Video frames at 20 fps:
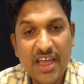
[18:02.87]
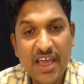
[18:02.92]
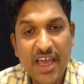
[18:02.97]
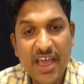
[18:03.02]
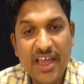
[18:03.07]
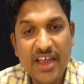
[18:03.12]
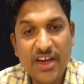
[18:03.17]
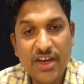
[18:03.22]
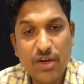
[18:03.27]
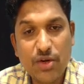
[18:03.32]

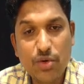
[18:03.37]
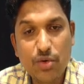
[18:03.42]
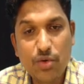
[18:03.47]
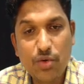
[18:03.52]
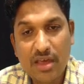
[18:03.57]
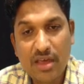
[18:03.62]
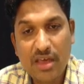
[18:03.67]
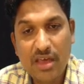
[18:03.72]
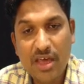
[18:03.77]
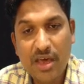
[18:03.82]
K
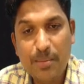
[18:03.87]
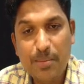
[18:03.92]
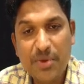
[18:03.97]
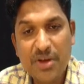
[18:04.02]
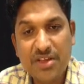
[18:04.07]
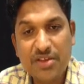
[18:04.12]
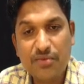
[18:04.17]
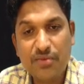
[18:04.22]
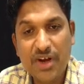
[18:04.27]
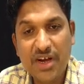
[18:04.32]
into k
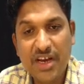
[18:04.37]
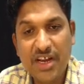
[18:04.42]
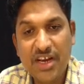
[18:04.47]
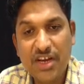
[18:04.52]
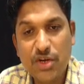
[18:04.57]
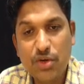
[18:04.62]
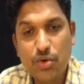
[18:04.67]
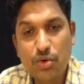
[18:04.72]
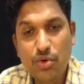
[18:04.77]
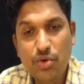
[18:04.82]
plus 1
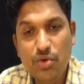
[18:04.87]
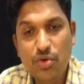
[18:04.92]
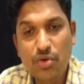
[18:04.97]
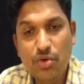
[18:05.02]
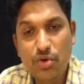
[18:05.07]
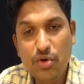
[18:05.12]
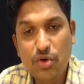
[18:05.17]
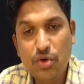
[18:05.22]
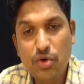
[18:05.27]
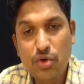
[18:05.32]
into
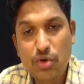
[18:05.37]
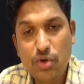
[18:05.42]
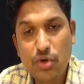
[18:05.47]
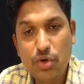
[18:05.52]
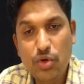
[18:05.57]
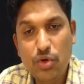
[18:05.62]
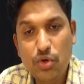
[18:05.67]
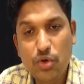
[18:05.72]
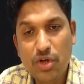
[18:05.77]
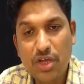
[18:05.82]

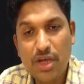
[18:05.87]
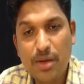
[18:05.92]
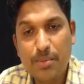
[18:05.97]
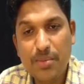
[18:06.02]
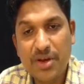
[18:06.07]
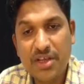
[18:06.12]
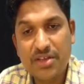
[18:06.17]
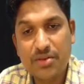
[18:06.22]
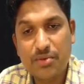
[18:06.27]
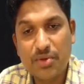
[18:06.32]
2k
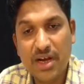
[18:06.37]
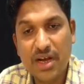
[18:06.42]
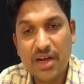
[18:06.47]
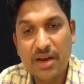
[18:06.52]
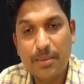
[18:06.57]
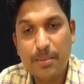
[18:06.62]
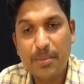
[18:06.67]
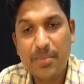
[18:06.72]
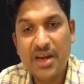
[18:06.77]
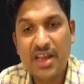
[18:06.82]
plus 1
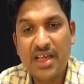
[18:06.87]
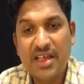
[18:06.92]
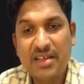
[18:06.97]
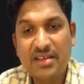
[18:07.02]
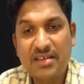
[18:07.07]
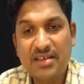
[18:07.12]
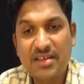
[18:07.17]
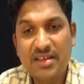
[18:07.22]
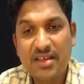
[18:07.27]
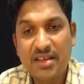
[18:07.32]

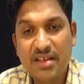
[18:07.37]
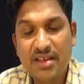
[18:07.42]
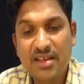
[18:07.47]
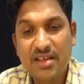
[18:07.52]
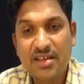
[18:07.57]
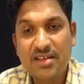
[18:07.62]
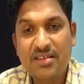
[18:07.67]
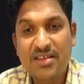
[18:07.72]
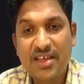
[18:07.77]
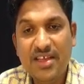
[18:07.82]
plus
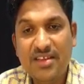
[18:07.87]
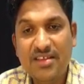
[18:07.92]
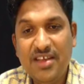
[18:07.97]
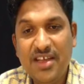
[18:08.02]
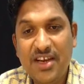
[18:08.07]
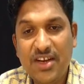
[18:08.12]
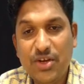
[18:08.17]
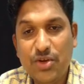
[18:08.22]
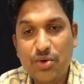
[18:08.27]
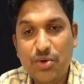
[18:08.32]
6
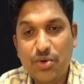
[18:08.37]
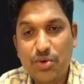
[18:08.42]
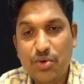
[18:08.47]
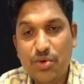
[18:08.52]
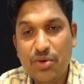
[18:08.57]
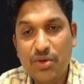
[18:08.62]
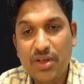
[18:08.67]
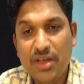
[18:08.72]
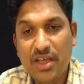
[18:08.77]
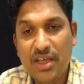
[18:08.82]
into
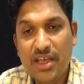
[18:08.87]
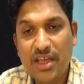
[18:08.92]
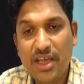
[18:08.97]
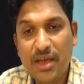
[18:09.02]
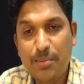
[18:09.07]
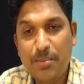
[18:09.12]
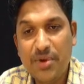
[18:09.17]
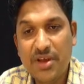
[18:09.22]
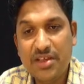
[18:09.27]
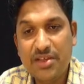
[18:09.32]
k
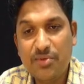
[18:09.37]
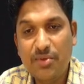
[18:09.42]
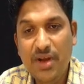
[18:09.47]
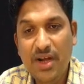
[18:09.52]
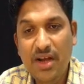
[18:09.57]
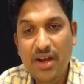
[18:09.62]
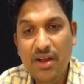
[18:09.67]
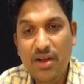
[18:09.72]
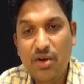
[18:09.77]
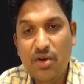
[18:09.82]
plus
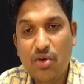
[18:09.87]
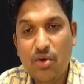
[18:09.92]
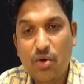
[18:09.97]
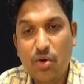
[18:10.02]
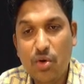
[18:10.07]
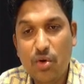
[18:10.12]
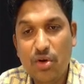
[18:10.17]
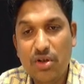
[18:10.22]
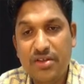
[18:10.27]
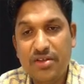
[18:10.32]
1
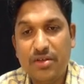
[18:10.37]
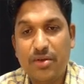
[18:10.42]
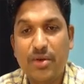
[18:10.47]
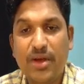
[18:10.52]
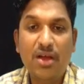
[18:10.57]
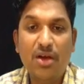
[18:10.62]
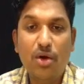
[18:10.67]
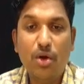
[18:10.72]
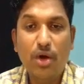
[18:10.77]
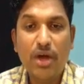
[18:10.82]
whole
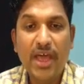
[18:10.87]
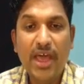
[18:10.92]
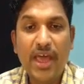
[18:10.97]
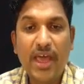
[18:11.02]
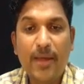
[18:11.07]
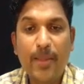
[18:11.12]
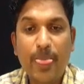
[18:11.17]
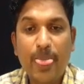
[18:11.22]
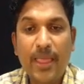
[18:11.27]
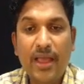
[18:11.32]
square.
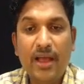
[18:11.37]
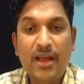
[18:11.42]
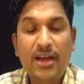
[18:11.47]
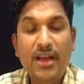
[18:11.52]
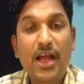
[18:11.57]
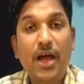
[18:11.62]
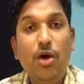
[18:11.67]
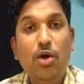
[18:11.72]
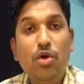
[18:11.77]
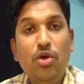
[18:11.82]
Okay.
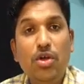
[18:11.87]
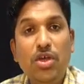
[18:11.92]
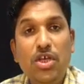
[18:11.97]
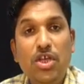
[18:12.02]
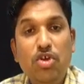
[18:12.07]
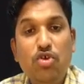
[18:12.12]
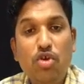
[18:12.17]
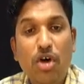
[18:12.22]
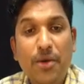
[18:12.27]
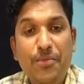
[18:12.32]
Now,
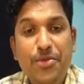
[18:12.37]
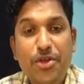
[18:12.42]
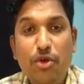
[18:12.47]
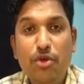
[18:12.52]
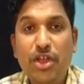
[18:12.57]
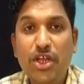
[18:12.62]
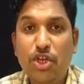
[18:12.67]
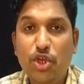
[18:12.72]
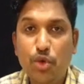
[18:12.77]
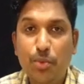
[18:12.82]
you observe
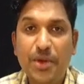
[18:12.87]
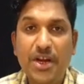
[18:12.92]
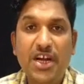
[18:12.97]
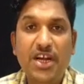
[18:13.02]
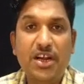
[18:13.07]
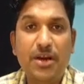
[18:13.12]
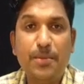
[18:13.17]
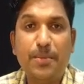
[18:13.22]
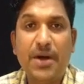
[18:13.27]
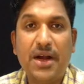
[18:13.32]
the
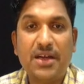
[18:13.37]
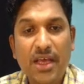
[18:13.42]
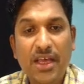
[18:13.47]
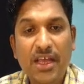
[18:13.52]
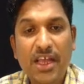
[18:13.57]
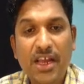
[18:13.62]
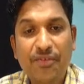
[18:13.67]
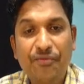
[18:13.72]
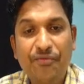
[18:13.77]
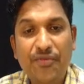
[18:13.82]
numerator part.
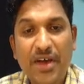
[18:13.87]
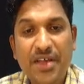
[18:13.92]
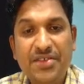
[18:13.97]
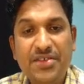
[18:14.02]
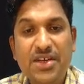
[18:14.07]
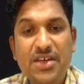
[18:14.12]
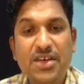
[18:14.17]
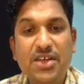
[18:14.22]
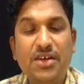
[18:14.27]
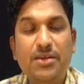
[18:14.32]
In first
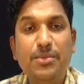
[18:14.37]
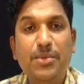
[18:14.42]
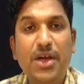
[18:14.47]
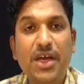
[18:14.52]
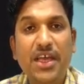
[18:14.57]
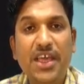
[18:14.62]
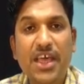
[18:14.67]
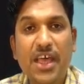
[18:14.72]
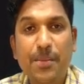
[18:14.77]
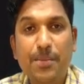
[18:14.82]
term,
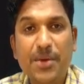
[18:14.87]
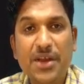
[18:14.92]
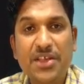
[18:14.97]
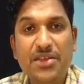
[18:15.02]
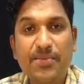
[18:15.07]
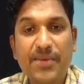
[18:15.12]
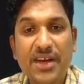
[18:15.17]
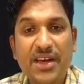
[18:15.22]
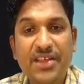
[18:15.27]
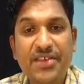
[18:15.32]
k
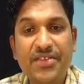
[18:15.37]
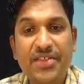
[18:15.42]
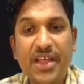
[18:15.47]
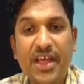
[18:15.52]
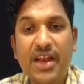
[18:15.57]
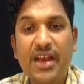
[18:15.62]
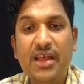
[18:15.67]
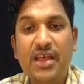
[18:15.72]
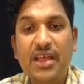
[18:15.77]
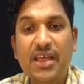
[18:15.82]
plus 1 is
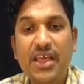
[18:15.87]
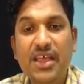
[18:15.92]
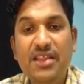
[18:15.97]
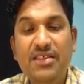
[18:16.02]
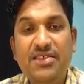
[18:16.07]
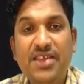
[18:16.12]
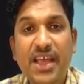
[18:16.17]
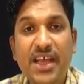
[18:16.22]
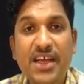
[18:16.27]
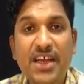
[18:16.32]
there. In
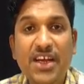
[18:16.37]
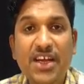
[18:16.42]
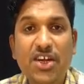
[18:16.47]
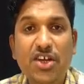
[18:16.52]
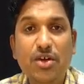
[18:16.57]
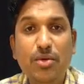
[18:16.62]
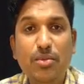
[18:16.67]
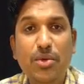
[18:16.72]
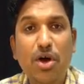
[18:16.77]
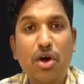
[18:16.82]
second
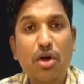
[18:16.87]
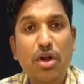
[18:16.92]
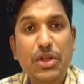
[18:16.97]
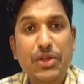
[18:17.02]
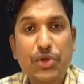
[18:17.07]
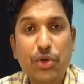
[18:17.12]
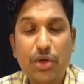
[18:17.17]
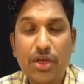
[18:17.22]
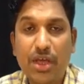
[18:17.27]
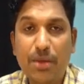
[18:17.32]
term,
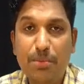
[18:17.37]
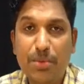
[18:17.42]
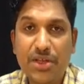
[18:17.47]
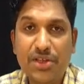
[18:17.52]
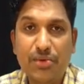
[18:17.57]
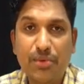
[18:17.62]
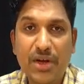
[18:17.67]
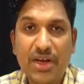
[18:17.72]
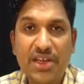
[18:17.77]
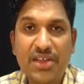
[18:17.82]
also k
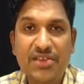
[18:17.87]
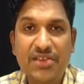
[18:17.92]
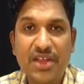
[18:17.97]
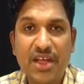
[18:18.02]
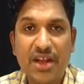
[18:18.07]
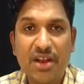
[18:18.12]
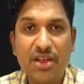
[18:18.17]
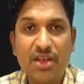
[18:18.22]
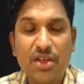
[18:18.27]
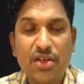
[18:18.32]
plus 1 is
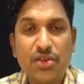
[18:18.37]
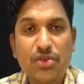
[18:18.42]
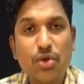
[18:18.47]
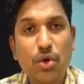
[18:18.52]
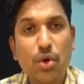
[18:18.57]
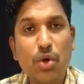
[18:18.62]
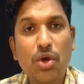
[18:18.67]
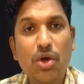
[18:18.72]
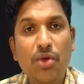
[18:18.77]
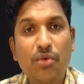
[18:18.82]
there.
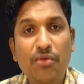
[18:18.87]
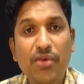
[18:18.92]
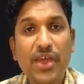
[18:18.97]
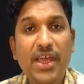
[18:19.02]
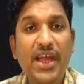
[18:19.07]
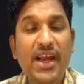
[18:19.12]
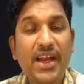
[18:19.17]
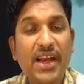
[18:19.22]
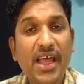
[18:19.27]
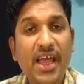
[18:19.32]
So, we
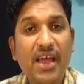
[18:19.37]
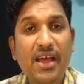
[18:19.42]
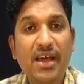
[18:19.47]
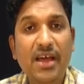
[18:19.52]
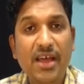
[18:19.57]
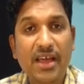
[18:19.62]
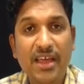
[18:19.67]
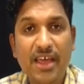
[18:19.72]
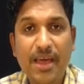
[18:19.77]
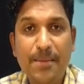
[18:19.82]
can take
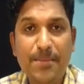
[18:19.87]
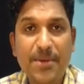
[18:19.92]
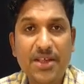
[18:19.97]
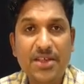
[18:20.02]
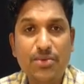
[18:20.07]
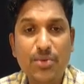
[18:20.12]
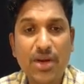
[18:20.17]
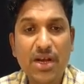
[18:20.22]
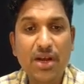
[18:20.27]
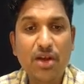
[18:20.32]
k
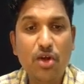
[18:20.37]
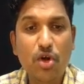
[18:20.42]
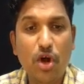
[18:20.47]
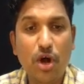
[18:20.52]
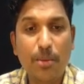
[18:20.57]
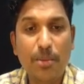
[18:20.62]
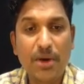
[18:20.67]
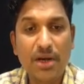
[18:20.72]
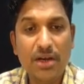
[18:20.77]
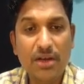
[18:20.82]
plus 1
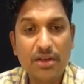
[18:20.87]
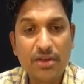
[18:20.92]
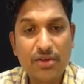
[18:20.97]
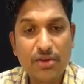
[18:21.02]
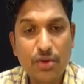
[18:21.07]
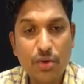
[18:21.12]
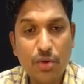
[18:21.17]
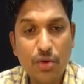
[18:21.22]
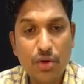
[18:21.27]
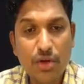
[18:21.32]
common.
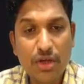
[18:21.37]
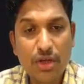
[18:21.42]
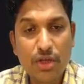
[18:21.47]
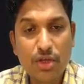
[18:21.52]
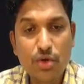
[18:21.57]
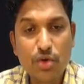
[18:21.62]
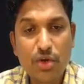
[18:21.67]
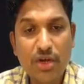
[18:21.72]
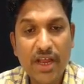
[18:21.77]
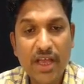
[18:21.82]
So,
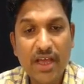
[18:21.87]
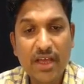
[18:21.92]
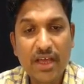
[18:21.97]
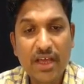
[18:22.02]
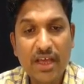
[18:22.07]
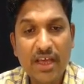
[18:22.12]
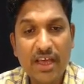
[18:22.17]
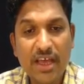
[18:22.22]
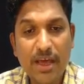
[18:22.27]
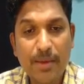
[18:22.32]
you
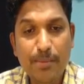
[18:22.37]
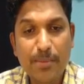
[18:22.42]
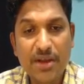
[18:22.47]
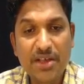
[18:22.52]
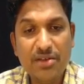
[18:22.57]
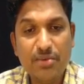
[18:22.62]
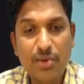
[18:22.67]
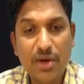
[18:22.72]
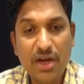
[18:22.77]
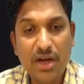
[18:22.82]
take k
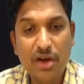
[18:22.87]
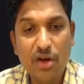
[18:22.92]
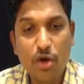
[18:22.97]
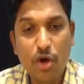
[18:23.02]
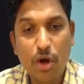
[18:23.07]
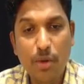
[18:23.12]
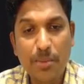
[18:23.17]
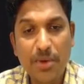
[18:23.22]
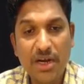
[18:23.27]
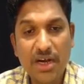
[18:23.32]
plus 1
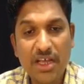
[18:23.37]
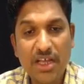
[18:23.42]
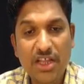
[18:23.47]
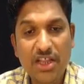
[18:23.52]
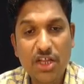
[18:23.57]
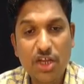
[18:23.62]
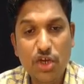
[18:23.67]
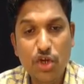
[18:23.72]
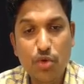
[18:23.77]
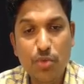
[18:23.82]
common in
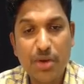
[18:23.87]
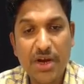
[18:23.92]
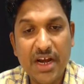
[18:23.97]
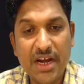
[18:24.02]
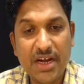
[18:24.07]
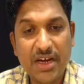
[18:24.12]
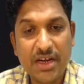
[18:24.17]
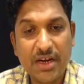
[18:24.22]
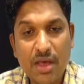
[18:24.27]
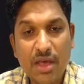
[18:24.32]
the
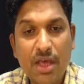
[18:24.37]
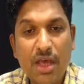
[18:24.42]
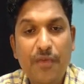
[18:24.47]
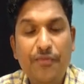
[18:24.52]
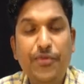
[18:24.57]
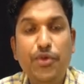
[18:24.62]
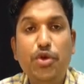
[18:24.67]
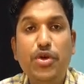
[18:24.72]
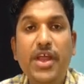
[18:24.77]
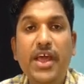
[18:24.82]
numerator.
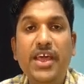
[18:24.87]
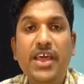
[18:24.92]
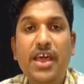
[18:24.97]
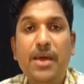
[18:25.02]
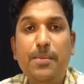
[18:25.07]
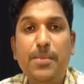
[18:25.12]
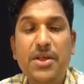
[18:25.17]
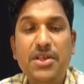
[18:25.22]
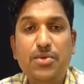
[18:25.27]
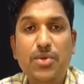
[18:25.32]
If you take k
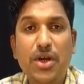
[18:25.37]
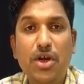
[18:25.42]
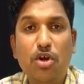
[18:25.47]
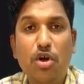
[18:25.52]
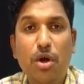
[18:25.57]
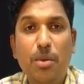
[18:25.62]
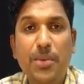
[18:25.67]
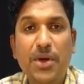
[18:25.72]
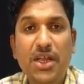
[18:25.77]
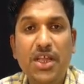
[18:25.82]
plus 1
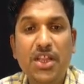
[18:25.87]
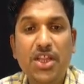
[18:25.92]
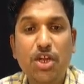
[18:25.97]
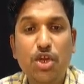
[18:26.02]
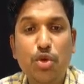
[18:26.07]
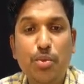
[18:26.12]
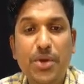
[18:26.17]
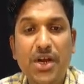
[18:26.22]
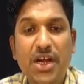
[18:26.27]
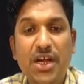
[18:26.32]
common in the
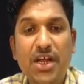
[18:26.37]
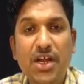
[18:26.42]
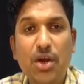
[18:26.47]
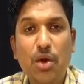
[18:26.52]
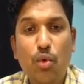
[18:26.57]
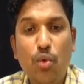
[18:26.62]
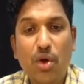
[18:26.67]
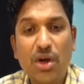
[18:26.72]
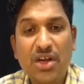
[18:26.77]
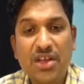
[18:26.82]
numerator,
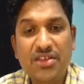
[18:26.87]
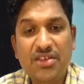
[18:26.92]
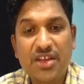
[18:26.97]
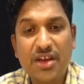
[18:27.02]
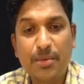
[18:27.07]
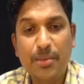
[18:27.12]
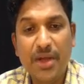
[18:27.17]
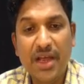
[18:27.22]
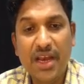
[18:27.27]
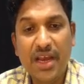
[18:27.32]
what is
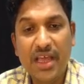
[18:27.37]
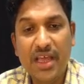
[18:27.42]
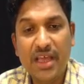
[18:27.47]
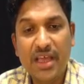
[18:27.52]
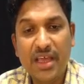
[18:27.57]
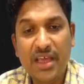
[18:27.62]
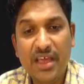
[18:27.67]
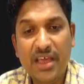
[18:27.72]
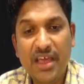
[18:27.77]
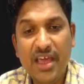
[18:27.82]
remaining?
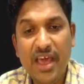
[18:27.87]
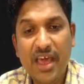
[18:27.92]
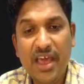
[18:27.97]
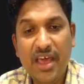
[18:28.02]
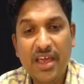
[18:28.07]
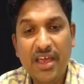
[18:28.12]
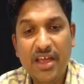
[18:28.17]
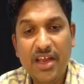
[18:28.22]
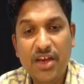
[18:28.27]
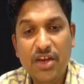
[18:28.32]

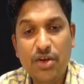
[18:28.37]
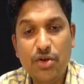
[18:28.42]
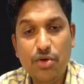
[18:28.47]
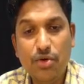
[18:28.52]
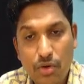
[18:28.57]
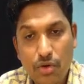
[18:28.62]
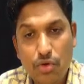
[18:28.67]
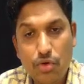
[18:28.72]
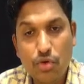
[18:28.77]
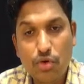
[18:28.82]
K
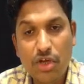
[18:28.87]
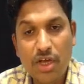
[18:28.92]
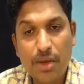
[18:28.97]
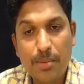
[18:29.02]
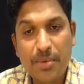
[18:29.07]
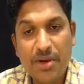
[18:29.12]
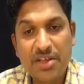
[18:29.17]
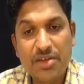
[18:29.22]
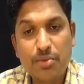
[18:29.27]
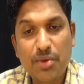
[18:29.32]
into 2k
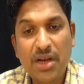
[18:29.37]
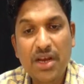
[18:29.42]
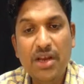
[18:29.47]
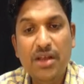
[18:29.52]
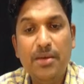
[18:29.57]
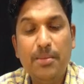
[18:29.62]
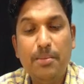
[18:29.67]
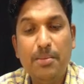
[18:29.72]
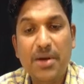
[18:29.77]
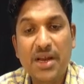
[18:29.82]
plus 1
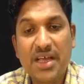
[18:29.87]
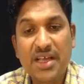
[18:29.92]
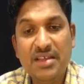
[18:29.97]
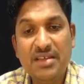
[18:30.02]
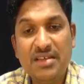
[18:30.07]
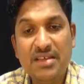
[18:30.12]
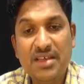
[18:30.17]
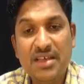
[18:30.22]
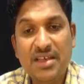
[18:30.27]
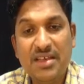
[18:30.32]

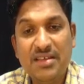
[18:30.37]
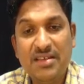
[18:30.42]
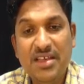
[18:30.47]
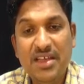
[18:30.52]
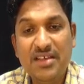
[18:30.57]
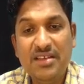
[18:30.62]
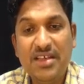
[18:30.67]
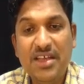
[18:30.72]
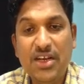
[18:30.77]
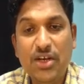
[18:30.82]
plus
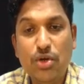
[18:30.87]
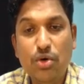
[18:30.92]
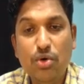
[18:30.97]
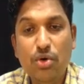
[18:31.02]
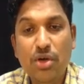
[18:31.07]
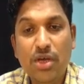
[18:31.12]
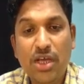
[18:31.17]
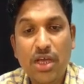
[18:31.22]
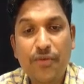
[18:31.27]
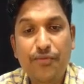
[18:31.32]
6
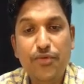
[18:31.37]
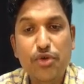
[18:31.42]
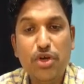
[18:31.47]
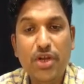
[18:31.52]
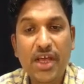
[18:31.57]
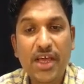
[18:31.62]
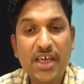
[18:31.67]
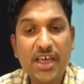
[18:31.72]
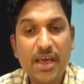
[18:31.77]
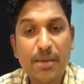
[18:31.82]
into, if you
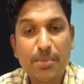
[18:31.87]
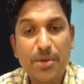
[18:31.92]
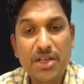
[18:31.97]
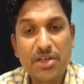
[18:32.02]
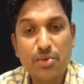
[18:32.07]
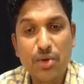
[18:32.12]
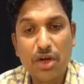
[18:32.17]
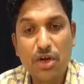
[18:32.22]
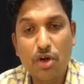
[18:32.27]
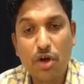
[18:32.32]
take k plus
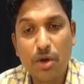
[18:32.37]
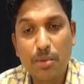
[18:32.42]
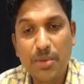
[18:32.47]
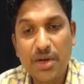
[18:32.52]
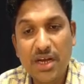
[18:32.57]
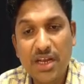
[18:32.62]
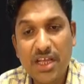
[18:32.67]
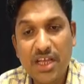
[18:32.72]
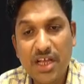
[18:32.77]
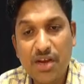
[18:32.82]
1
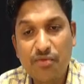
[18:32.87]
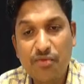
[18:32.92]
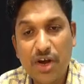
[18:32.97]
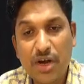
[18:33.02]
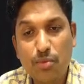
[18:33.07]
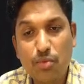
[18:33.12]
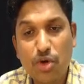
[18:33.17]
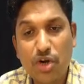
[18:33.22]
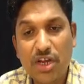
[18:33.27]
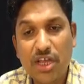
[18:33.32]
common, here
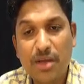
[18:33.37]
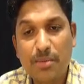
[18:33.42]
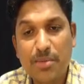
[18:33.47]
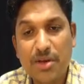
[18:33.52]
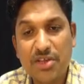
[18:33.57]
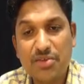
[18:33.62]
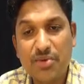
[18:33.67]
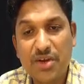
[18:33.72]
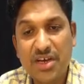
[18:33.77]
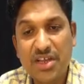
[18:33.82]
one more k
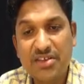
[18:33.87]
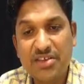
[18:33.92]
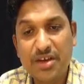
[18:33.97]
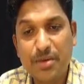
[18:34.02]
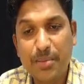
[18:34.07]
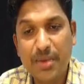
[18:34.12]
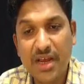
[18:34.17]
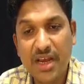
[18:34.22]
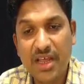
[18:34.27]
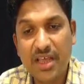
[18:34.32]
plus 1 is
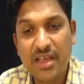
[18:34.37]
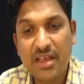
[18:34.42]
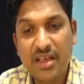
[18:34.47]
remaining.